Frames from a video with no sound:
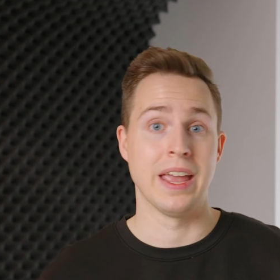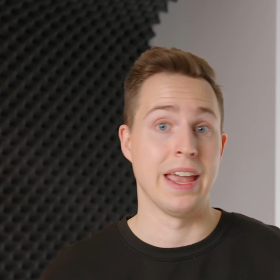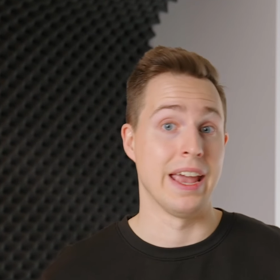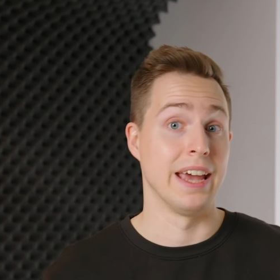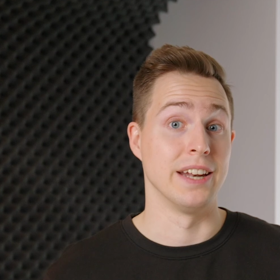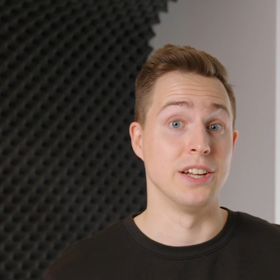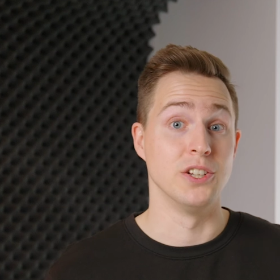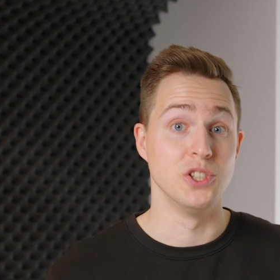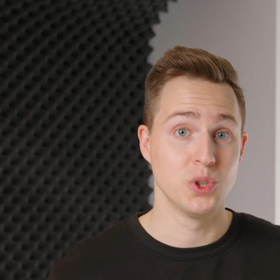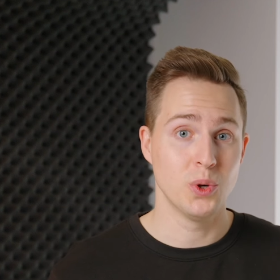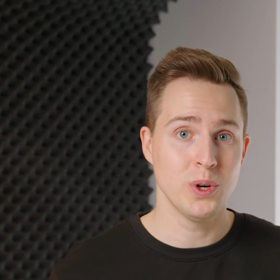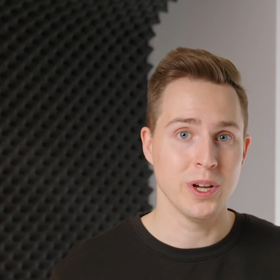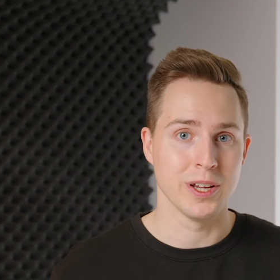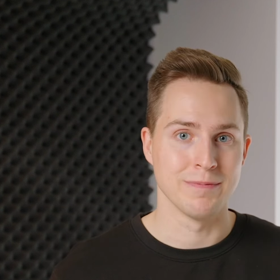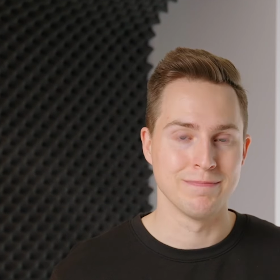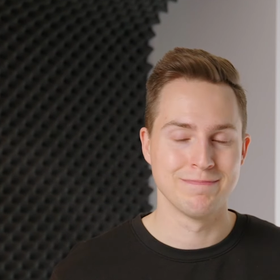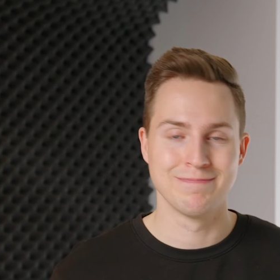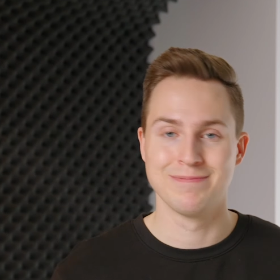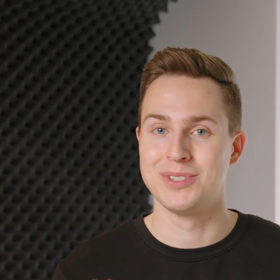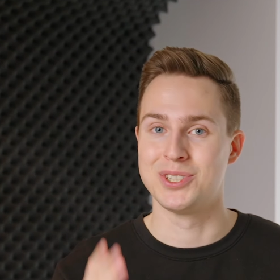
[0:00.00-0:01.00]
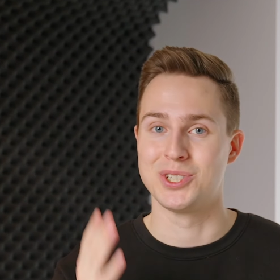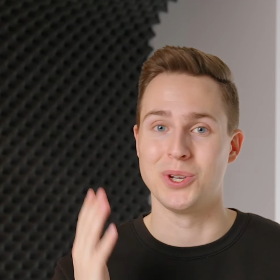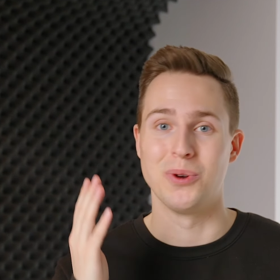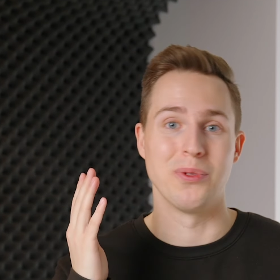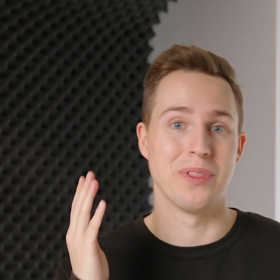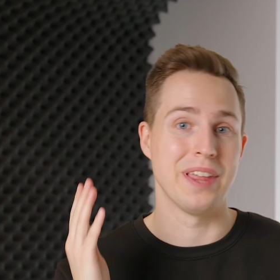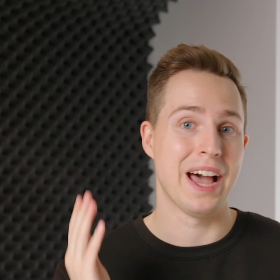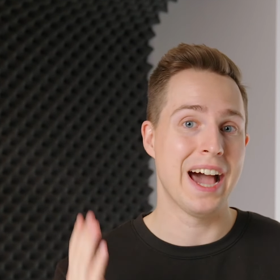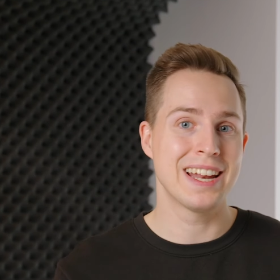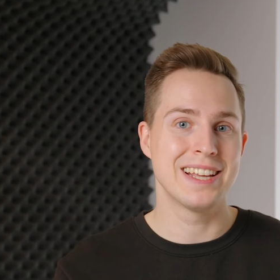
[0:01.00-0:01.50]
And enjoy. So
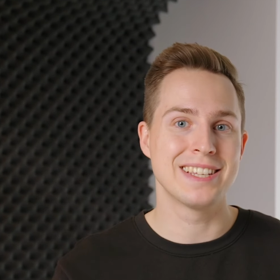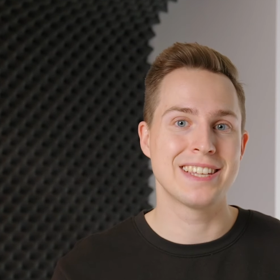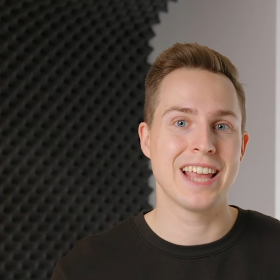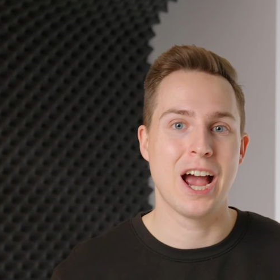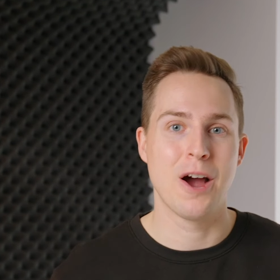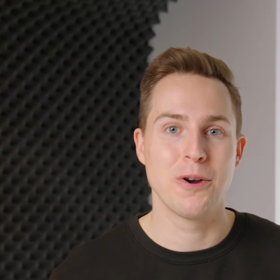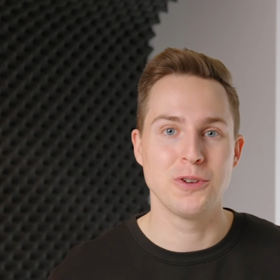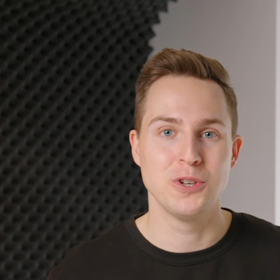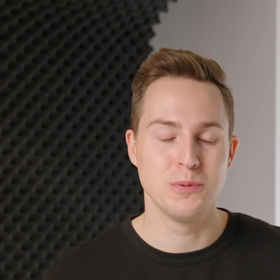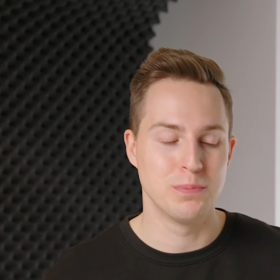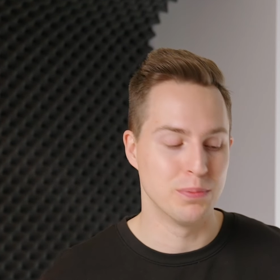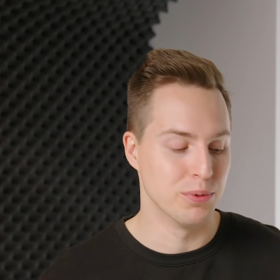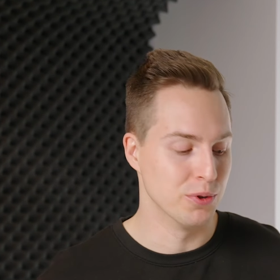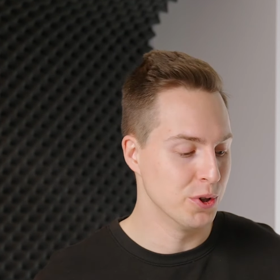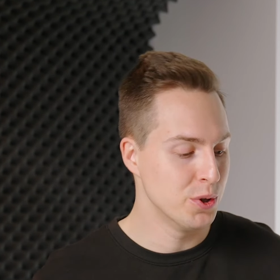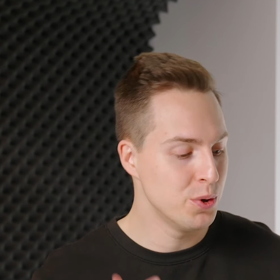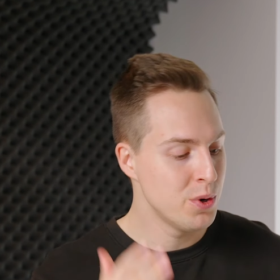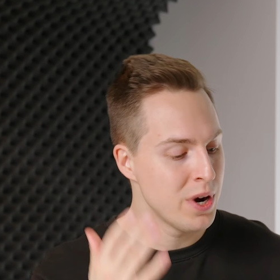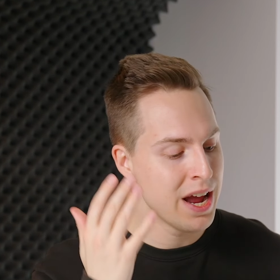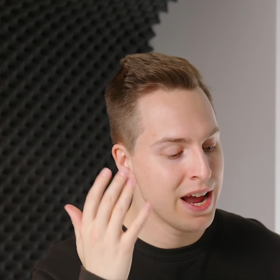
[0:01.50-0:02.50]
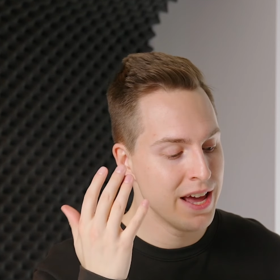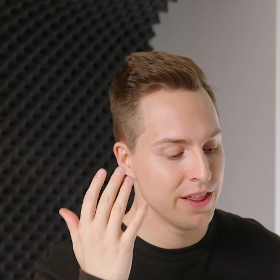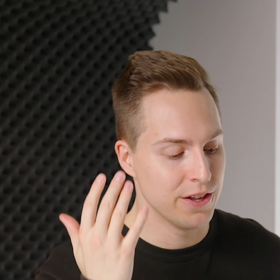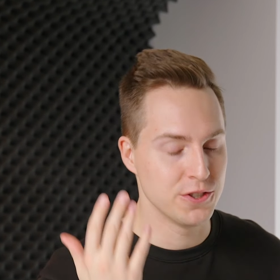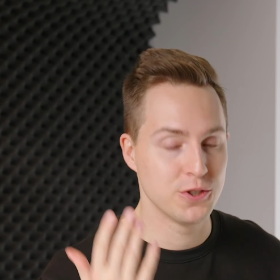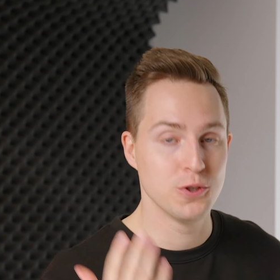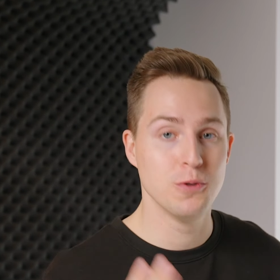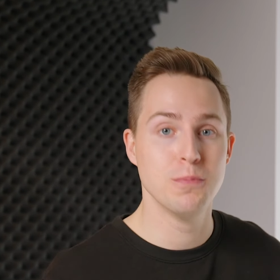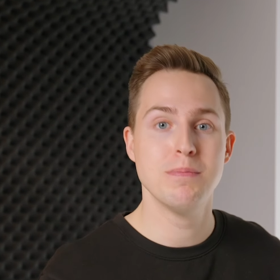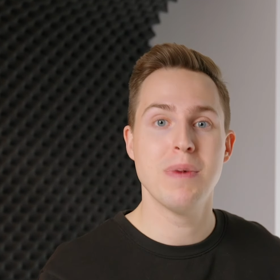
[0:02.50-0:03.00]
that is how you brew the
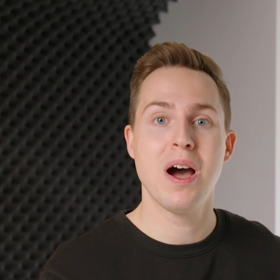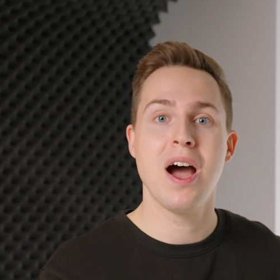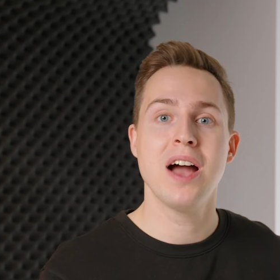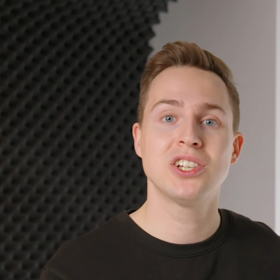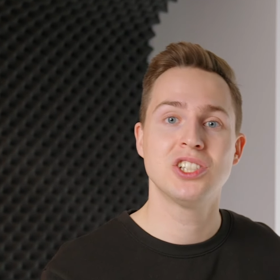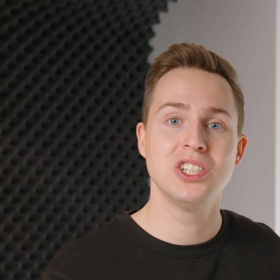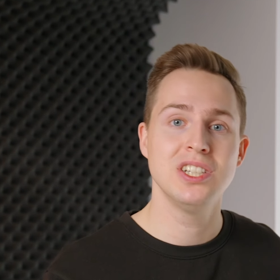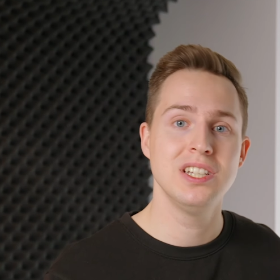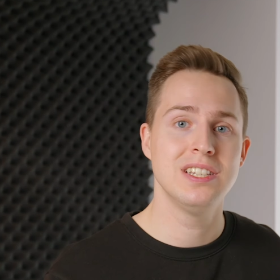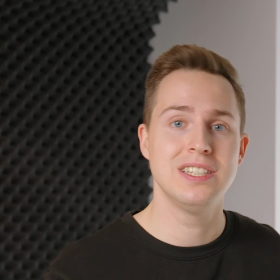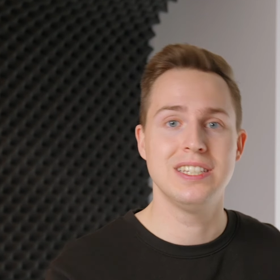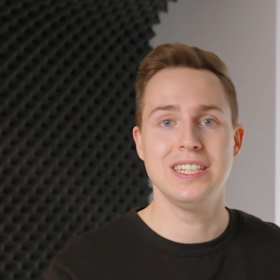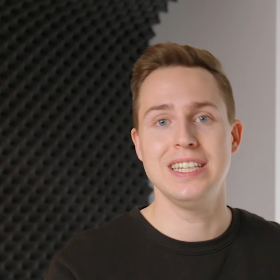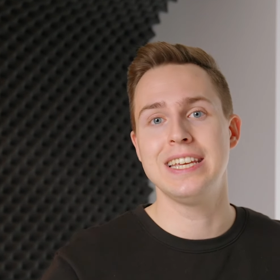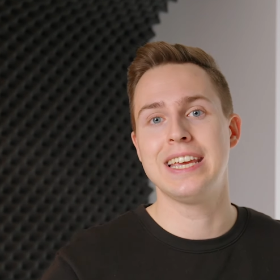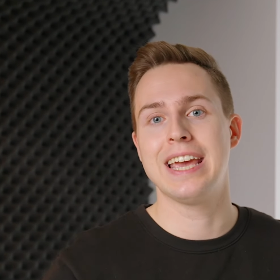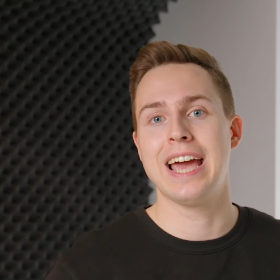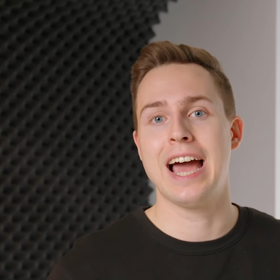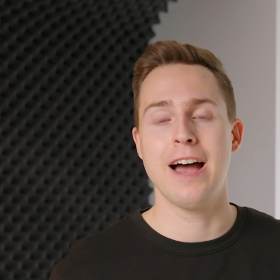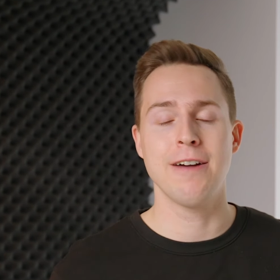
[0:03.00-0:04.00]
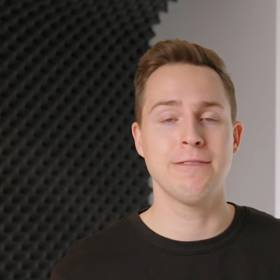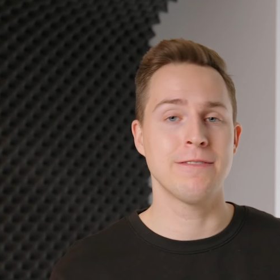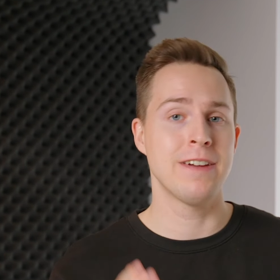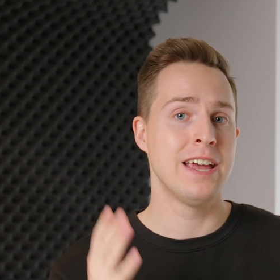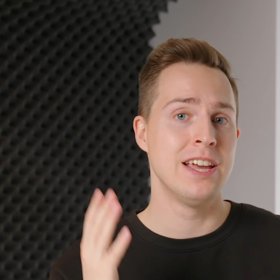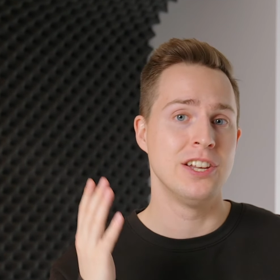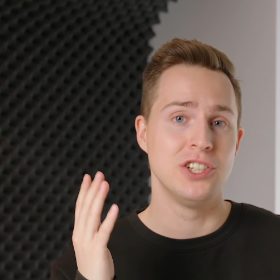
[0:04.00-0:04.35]
Zumachi Decaf,